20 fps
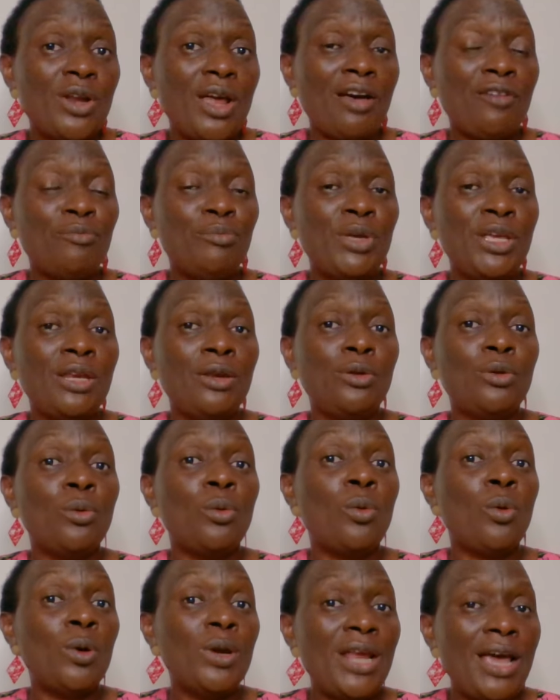
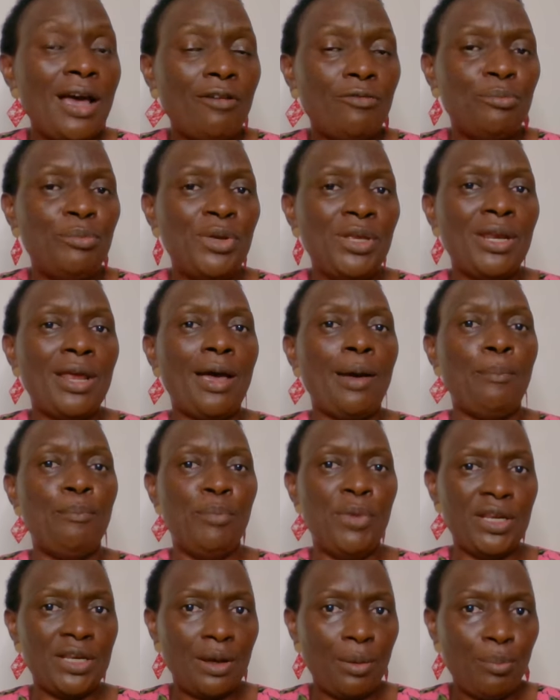have been a
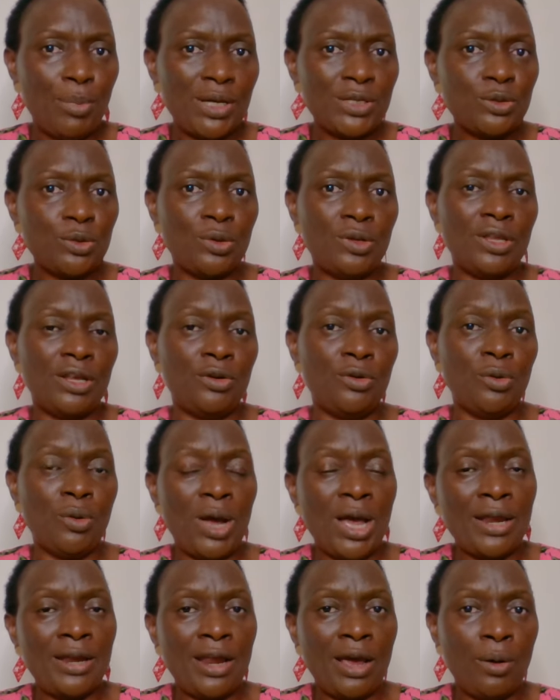better person than you
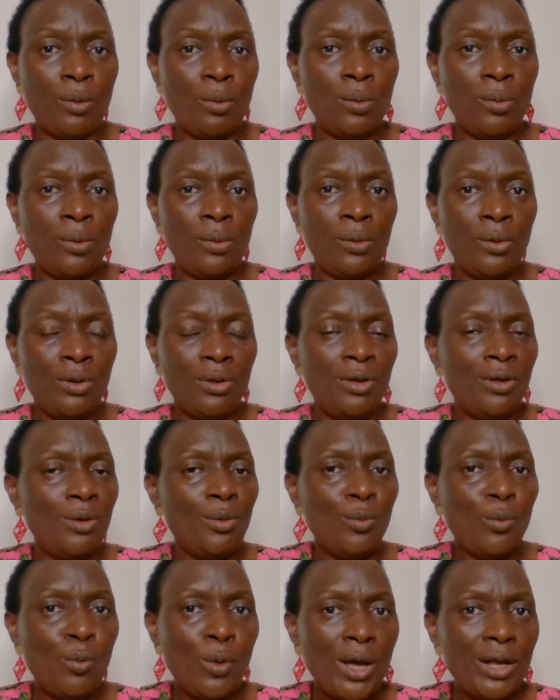are now?
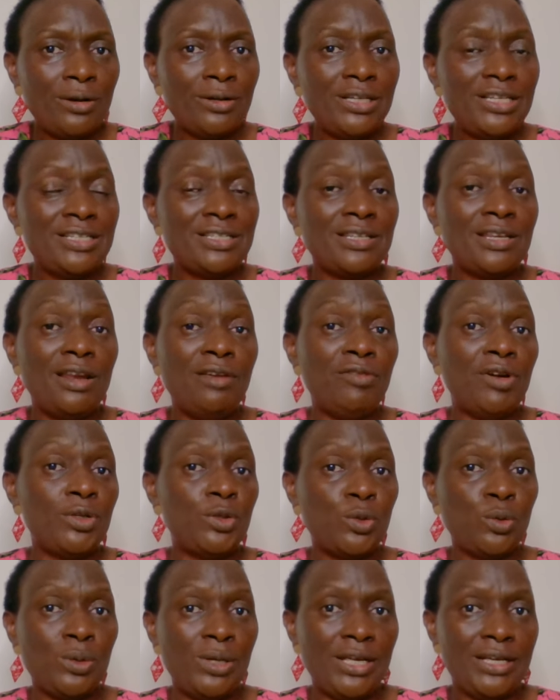Well, it's never
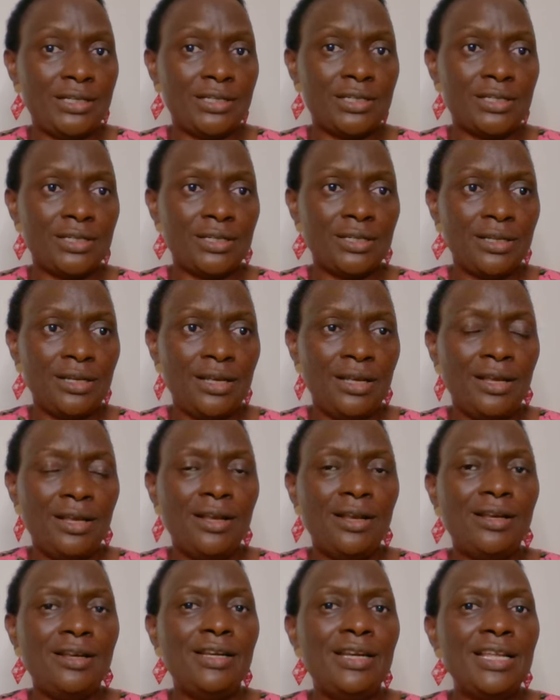too late.
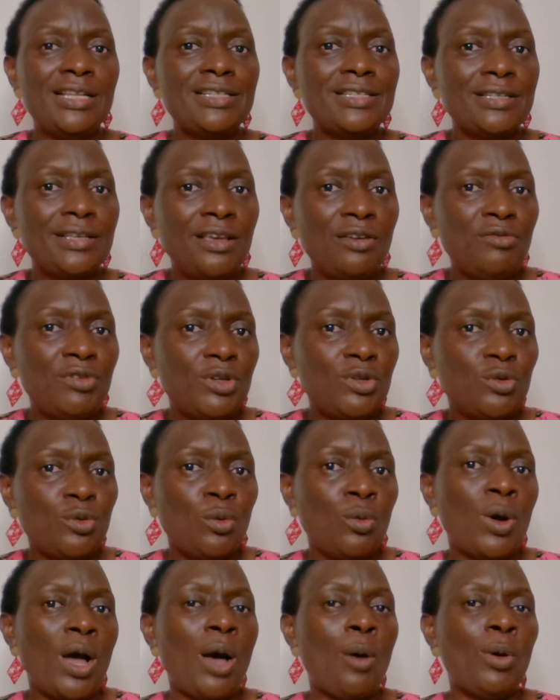Let's give it
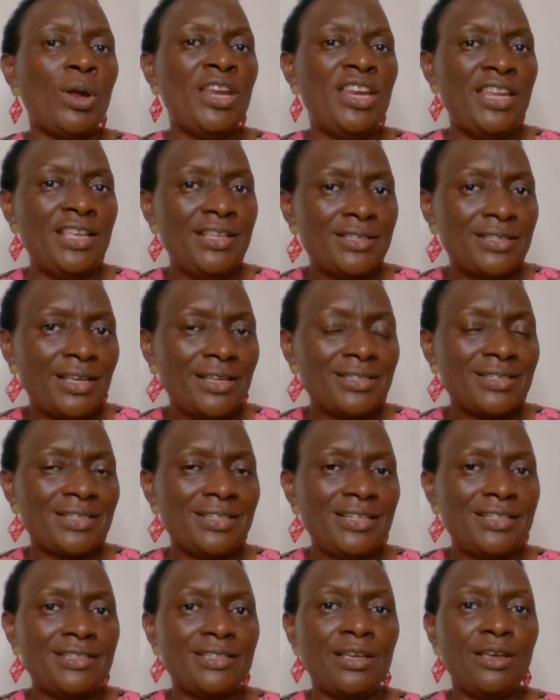to our nieces.
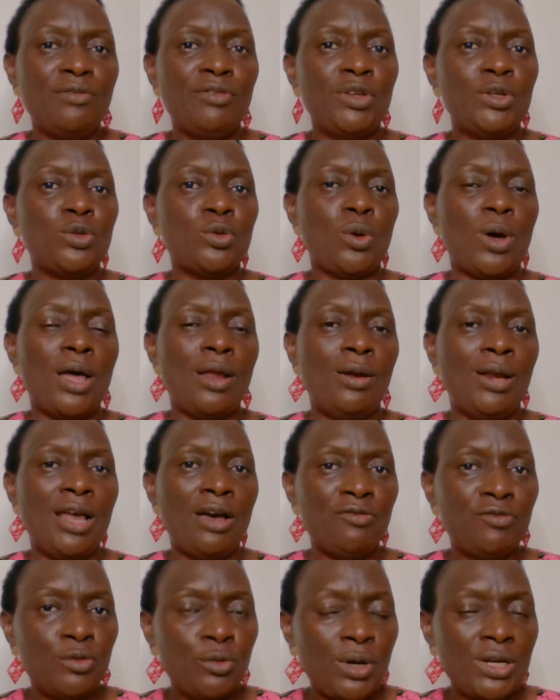Let's give it to our
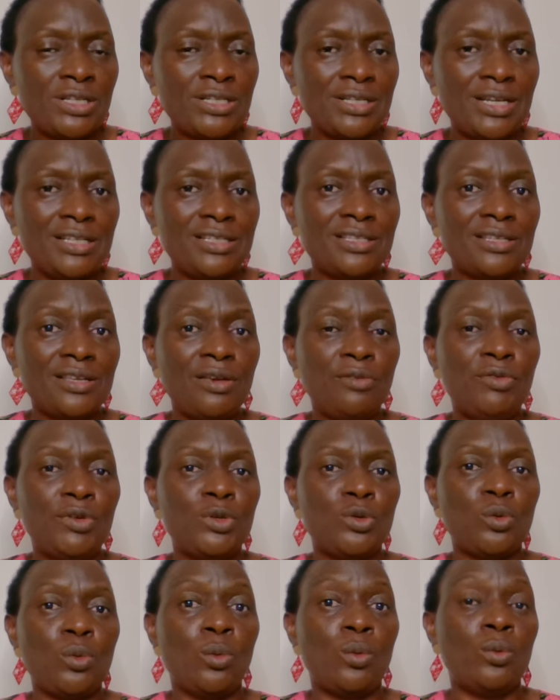loved ones. Let's give it
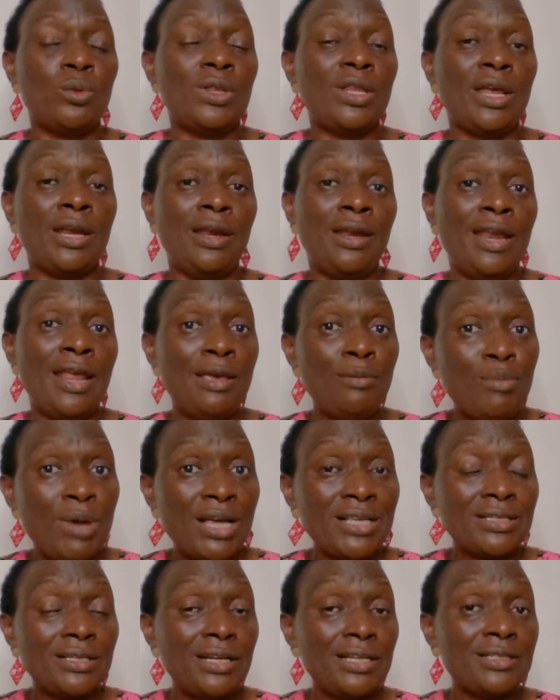to the
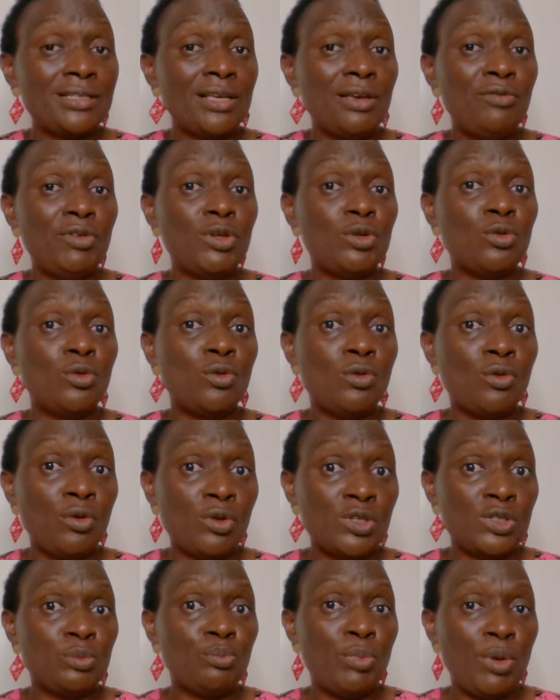neighbors. Let's give it to
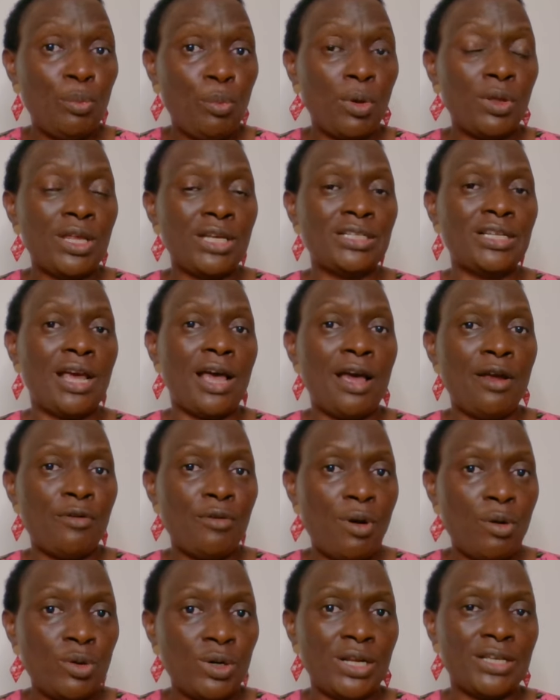those people that are
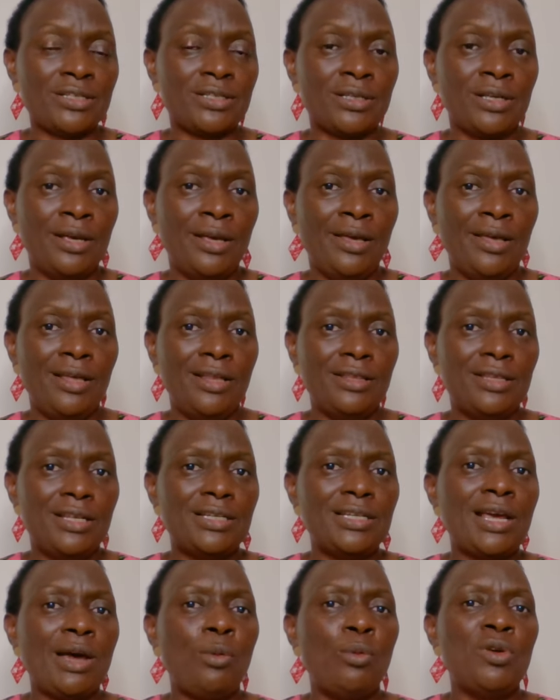around us
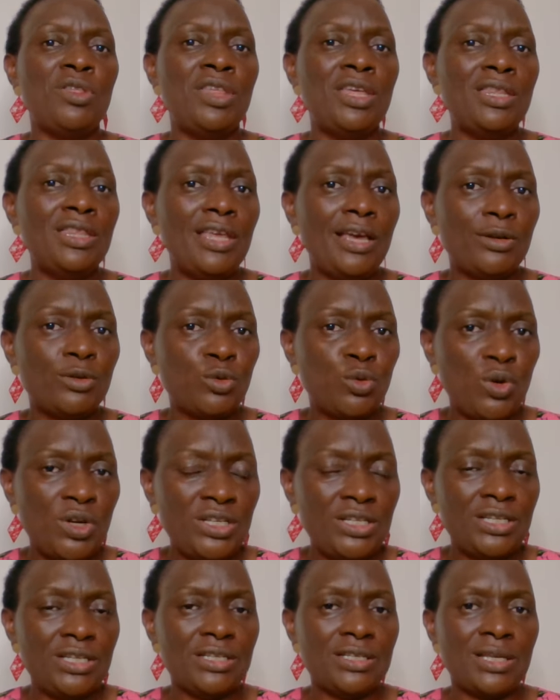that are within their
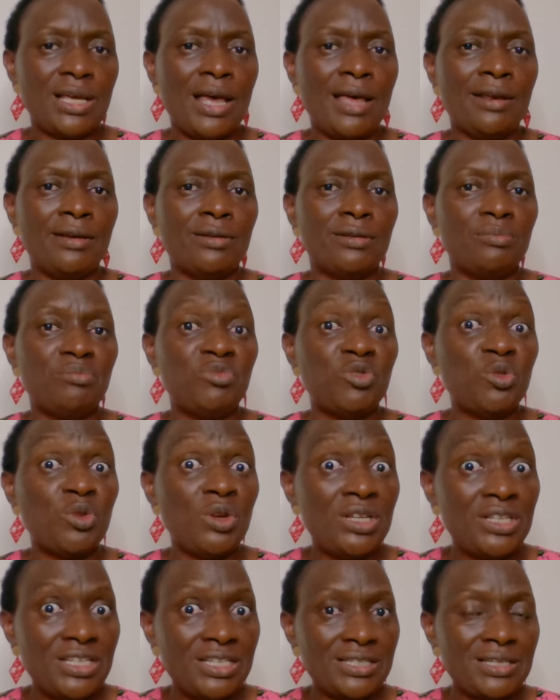20s and
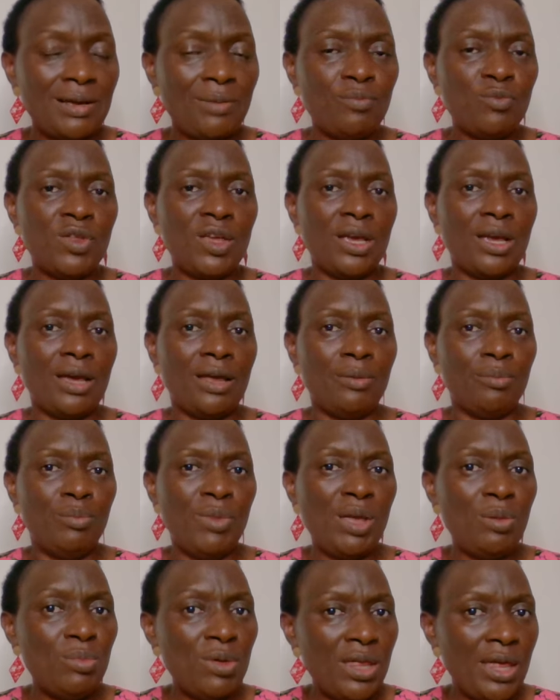20 something, and
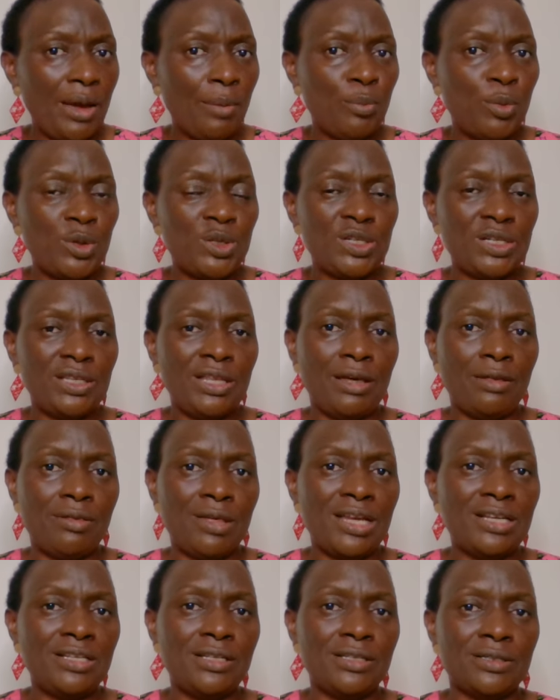maybe they're approaching their
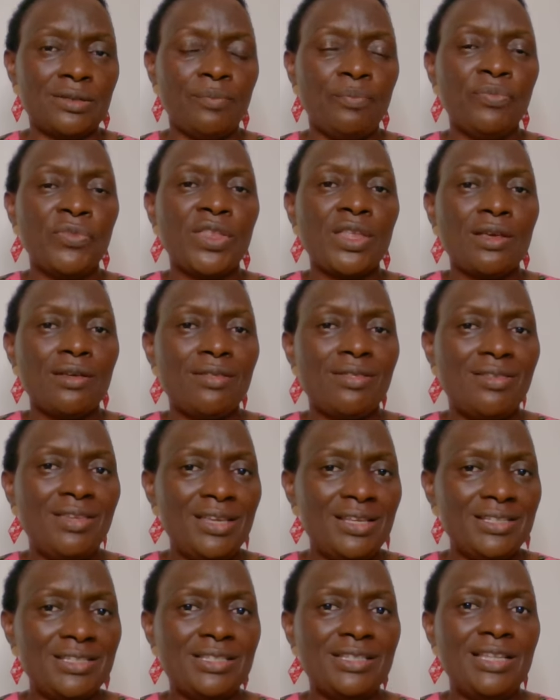30s.
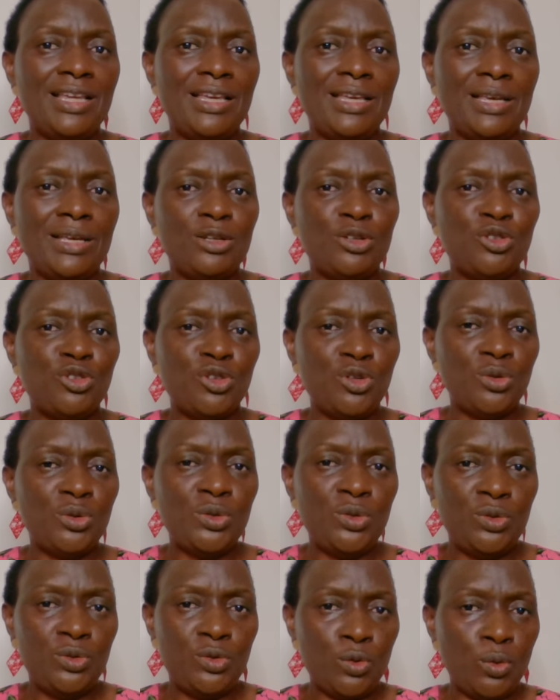Things they
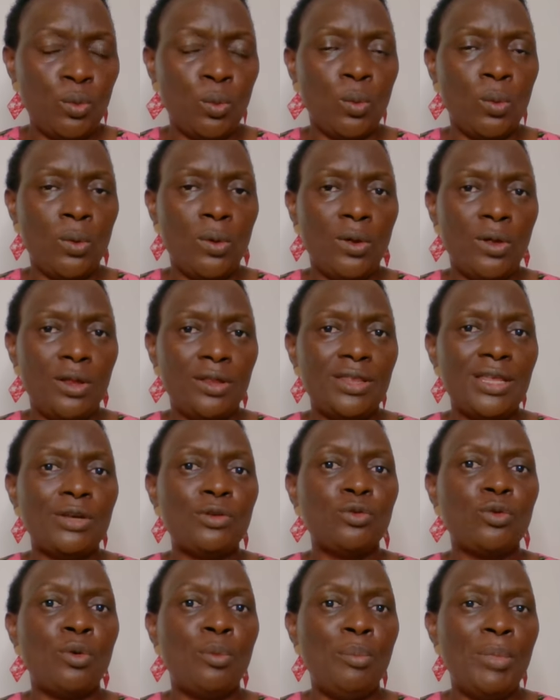should do
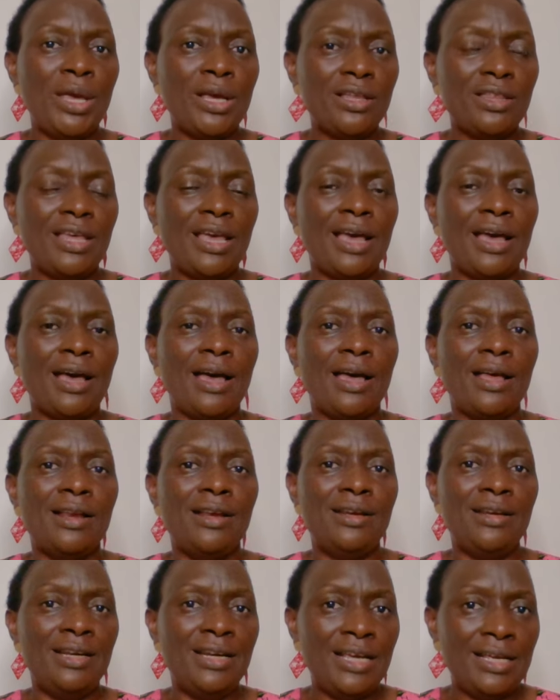that will make their
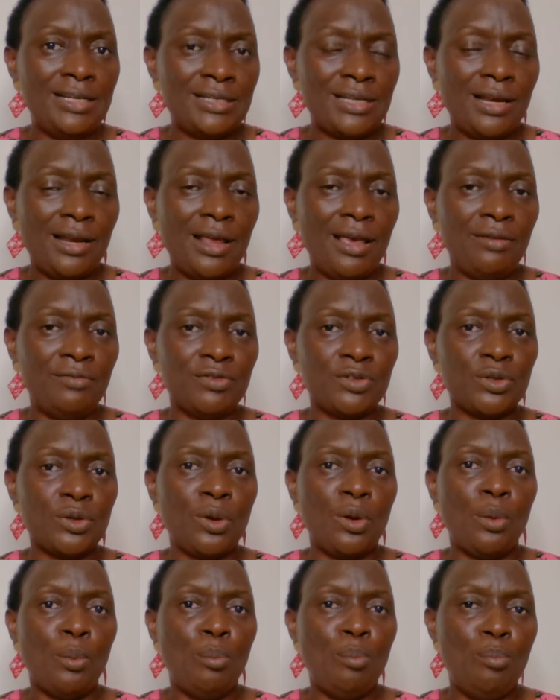later lives
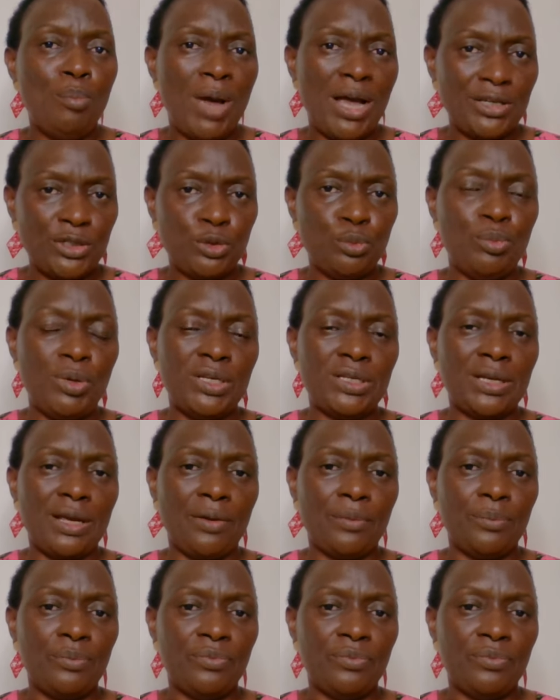much better.